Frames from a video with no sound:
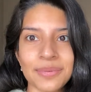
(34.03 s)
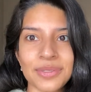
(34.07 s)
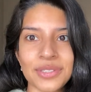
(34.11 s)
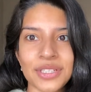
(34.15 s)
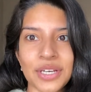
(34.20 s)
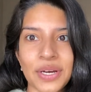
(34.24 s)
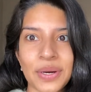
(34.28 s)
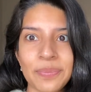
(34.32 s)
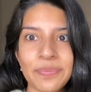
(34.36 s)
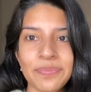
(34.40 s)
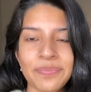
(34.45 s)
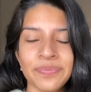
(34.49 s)

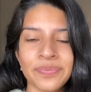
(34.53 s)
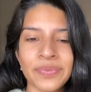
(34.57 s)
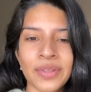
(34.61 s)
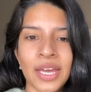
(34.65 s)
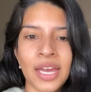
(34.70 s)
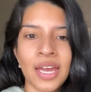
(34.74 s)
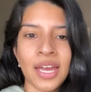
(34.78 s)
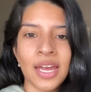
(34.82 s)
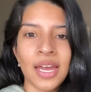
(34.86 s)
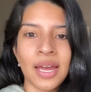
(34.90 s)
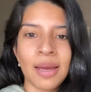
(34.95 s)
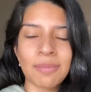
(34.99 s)
So
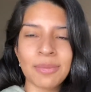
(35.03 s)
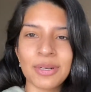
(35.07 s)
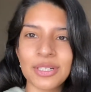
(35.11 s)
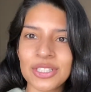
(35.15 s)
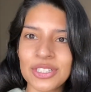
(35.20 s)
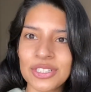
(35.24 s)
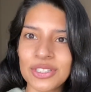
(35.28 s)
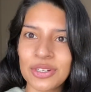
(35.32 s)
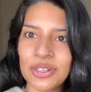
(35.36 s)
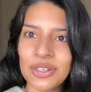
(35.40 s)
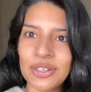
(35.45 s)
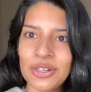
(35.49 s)
I'm gonna
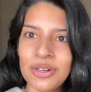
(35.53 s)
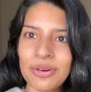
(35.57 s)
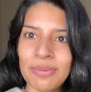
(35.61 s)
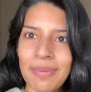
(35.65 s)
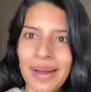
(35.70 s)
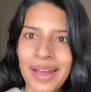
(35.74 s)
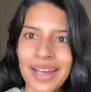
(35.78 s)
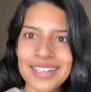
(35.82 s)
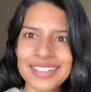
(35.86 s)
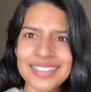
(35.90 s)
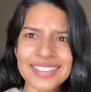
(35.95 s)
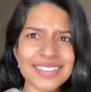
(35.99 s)
show you
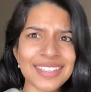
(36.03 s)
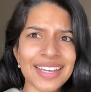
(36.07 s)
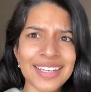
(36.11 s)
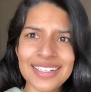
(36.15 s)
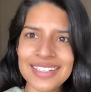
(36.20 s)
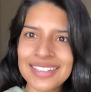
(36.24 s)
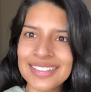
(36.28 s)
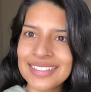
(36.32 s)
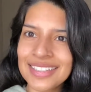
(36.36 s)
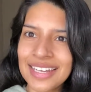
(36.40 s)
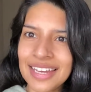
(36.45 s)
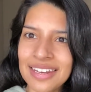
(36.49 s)
my
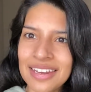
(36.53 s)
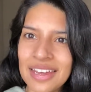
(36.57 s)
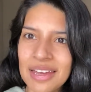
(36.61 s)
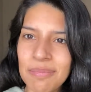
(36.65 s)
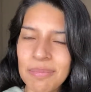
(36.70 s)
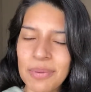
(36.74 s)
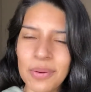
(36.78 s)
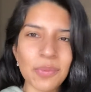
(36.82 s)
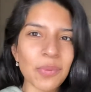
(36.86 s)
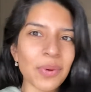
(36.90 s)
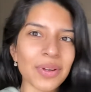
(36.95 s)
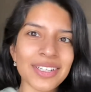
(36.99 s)
study
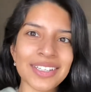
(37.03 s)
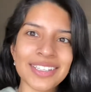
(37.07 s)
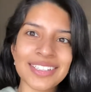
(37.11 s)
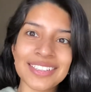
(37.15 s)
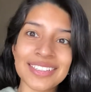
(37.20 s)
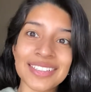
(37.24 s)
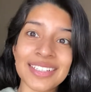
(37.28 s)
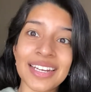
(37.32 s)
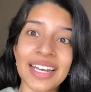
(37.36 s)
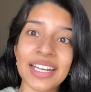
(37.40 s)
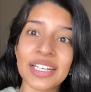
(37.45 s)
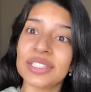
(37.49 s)
setup and what it
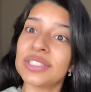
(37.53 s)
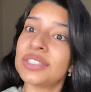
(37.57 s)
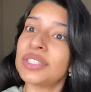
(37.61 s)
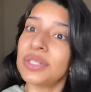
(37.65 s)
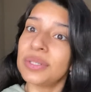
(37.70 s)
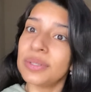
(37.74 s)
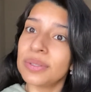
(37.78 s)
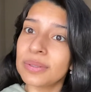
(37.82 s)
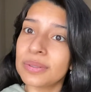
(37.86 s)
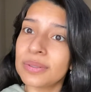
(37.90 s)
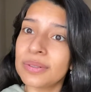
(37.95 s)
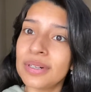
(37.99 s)
is that I
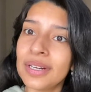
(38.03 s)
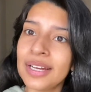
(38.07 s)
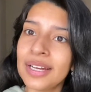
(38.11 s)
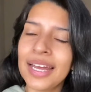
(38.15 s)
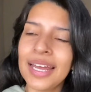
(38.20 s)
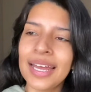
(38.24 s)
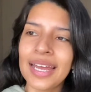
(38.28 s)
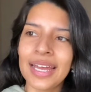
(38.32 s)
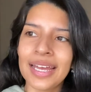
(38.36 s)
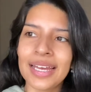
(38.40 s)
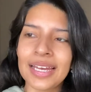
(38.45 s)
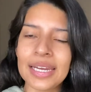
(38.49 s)
do
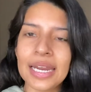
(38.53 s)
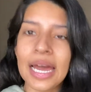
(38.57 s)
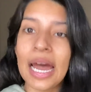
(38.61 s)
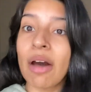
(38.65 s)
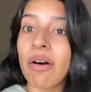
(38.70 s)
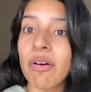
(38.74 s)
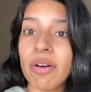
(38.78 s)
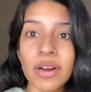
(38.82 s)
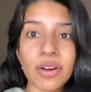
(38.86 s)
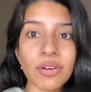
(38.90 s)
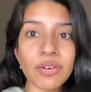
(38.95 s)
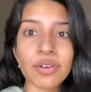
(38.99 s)
and
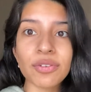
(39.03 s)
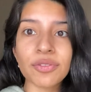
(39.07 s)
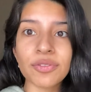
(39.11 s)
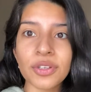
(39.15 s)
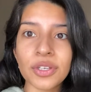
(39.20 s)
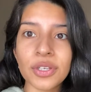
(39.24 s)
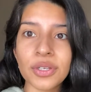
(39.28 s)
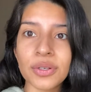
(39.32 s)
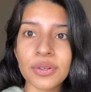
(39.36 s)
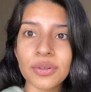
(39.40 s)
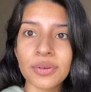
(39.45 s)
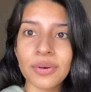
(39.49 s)
how I
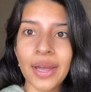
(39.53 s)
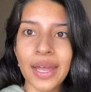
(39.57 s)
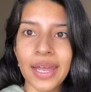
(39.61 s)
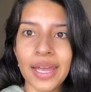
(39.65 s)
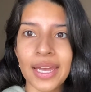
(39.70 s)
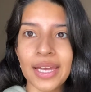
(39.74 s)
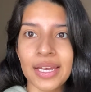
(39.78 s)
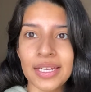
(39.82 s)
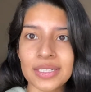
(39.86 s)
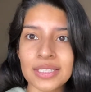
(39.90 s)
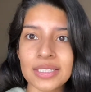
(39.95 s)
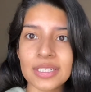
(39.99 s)
review
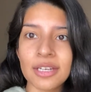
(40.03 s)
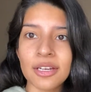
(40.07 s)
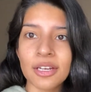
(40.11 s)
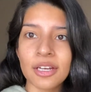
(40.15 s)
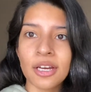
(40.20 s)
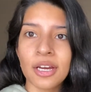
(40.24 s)
and